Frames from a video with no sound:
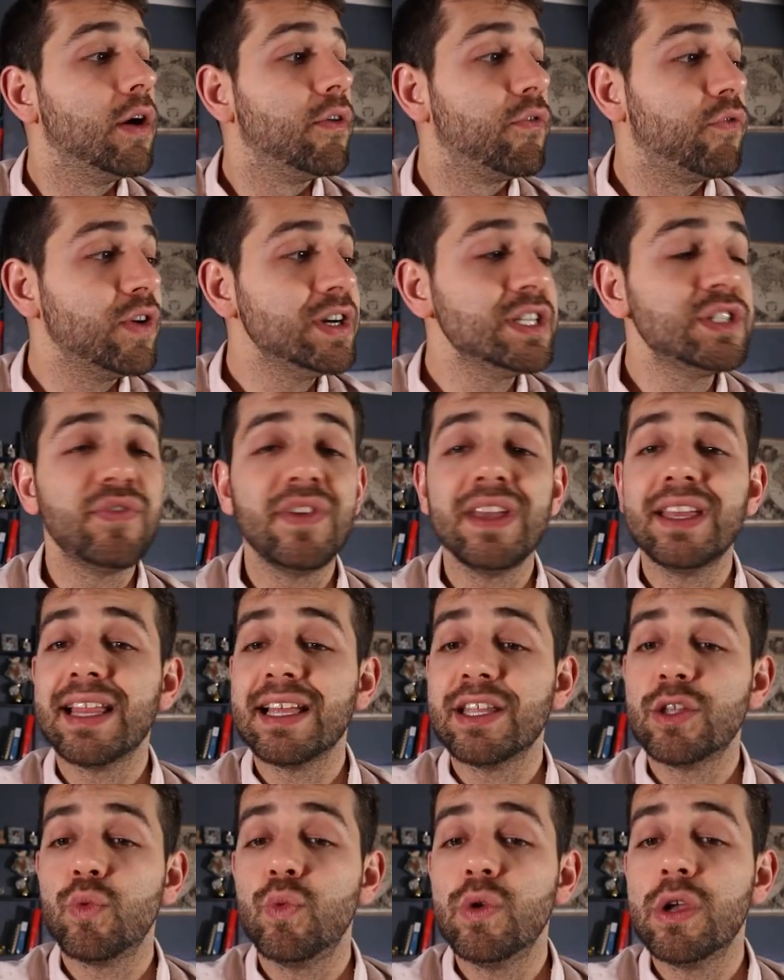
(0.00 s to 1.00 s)
First thing
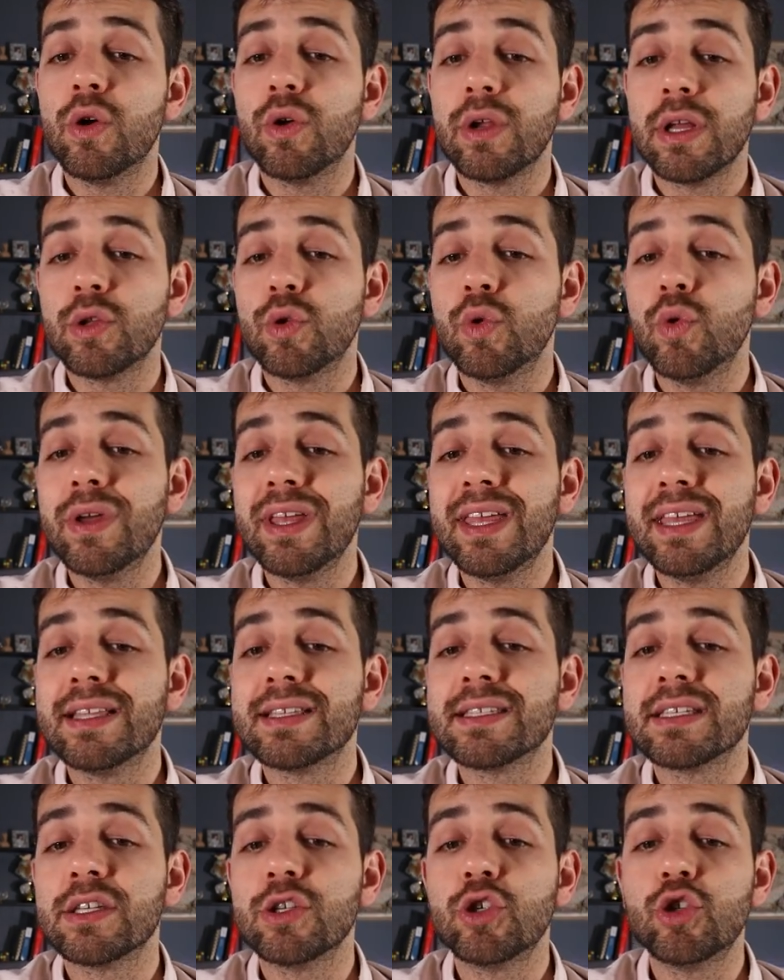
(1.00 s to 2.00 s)
that we're gonna do
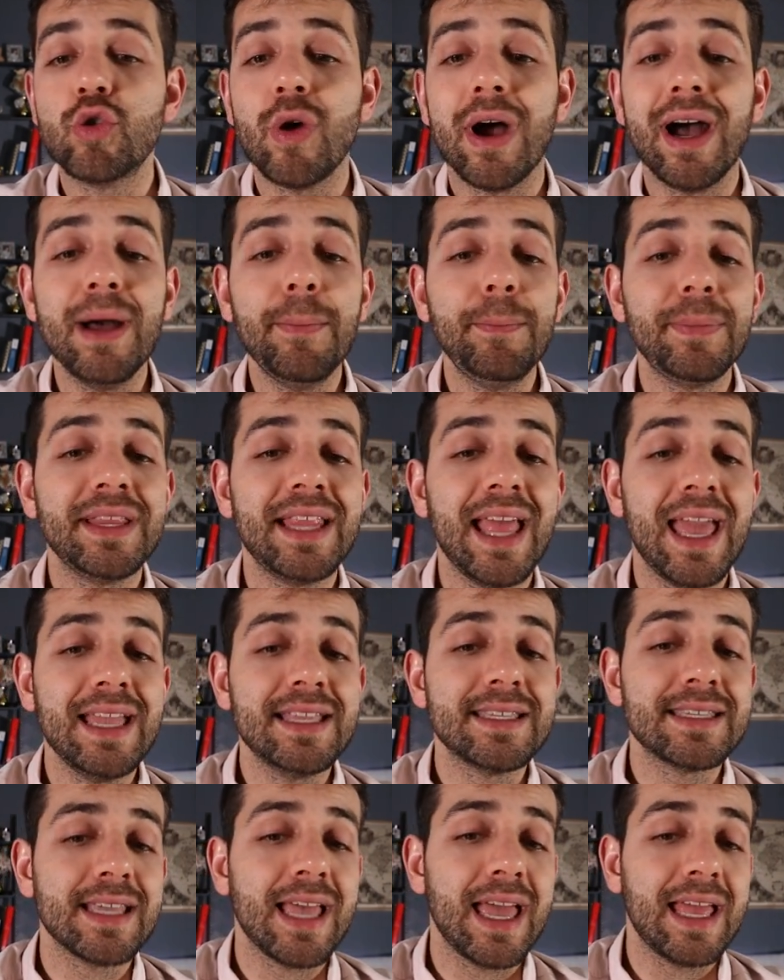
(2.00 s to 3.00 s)
is to
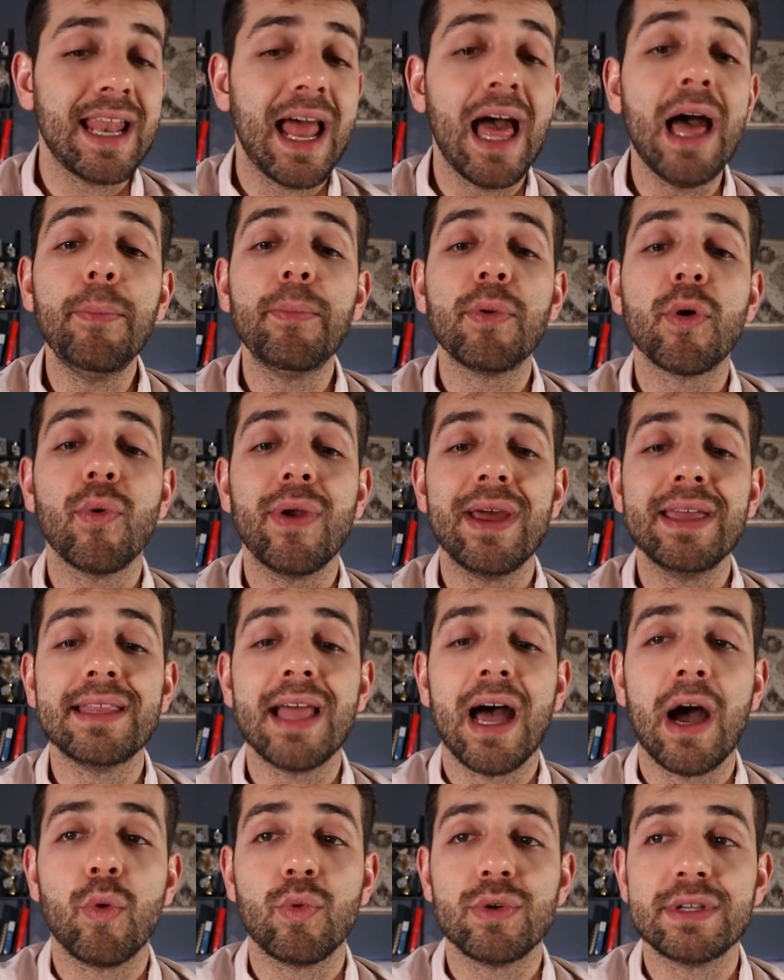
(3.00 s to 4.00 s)
update and
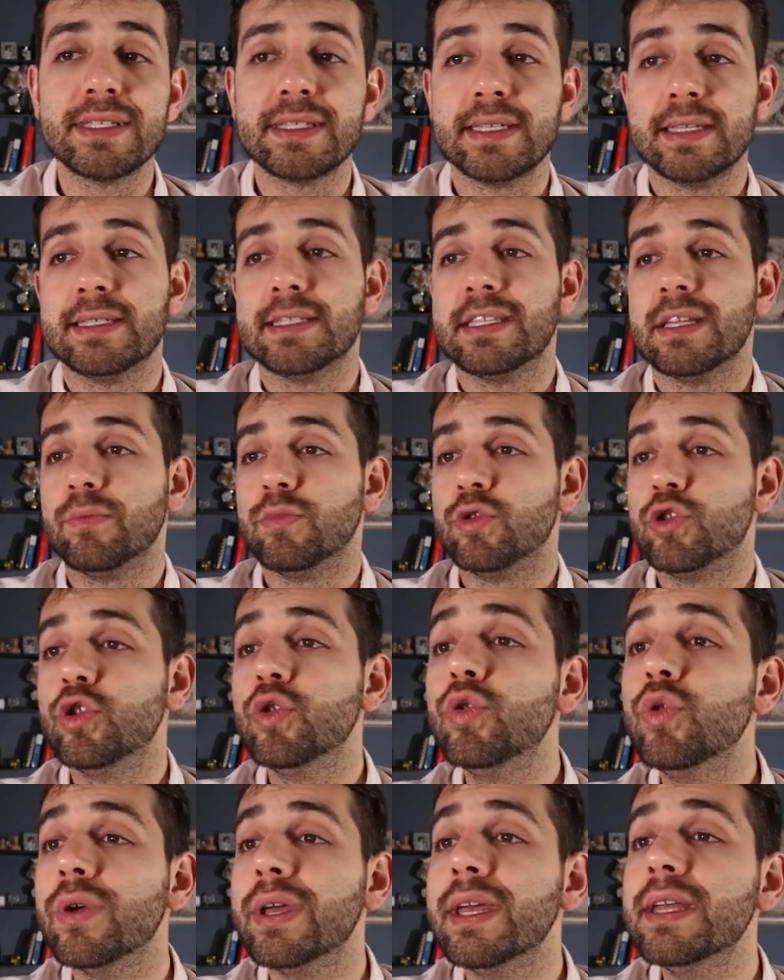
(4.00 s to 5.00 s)
upgrade our system.
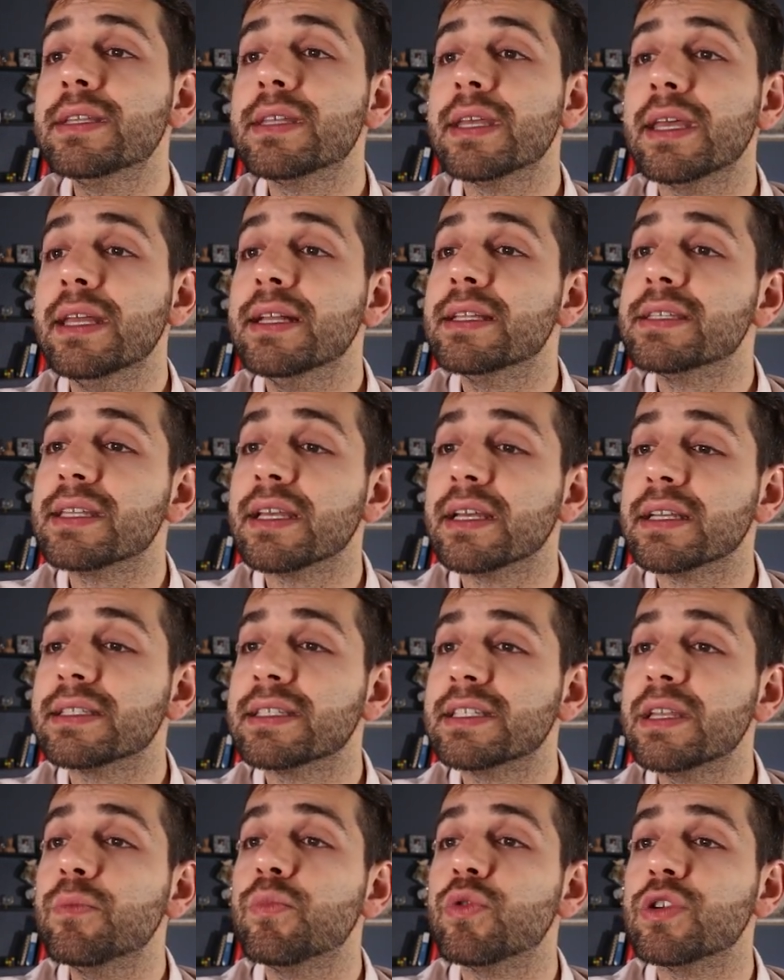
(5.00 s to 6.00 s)
To do it, it's a
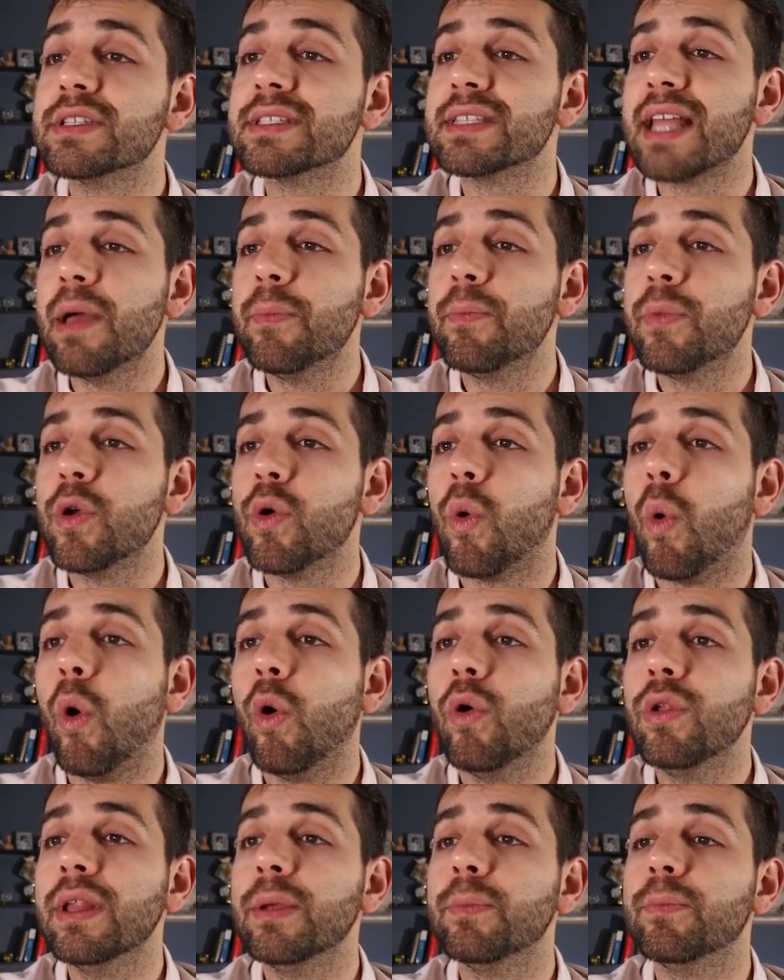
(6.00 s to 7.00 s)
simple step, you
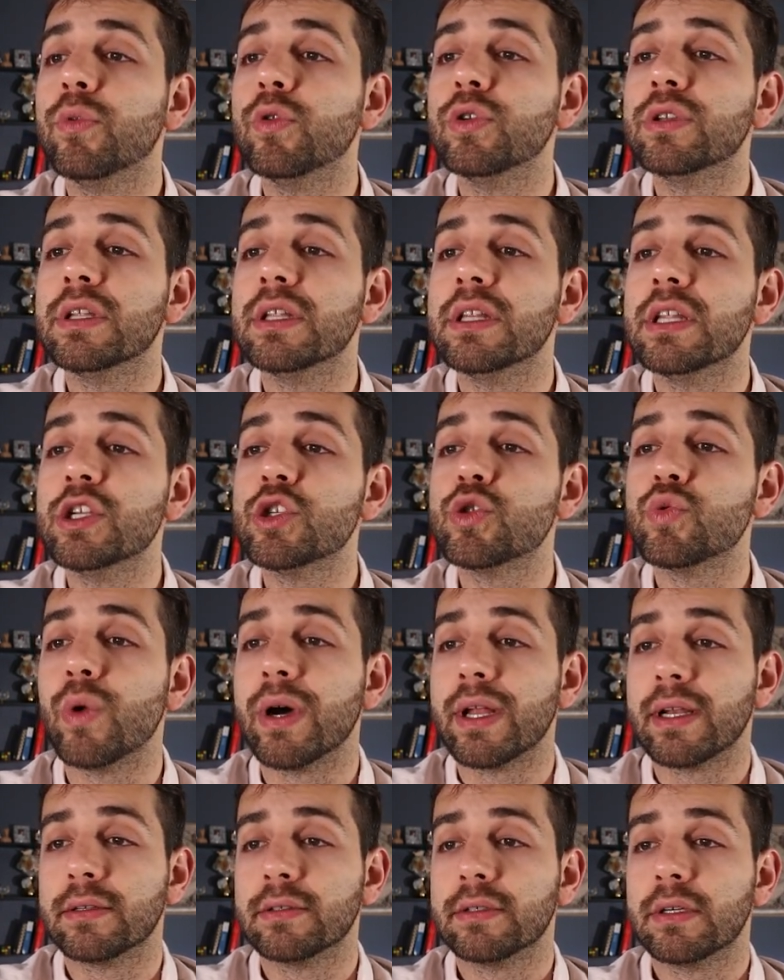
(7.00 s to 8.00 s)
only put this
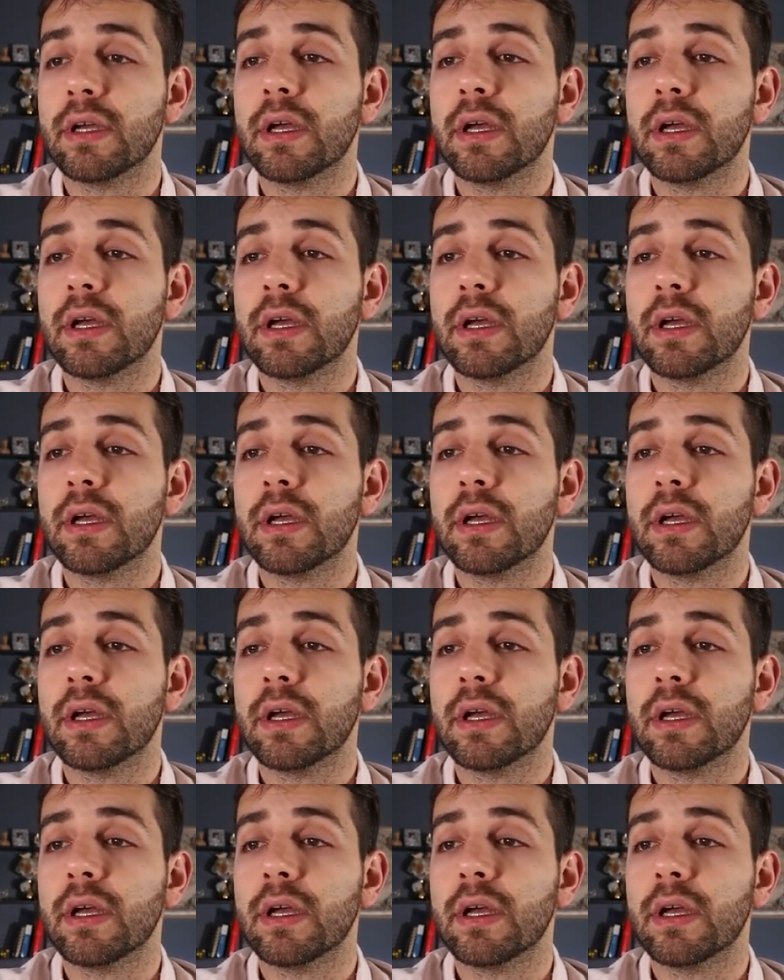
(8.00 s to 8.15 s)
one.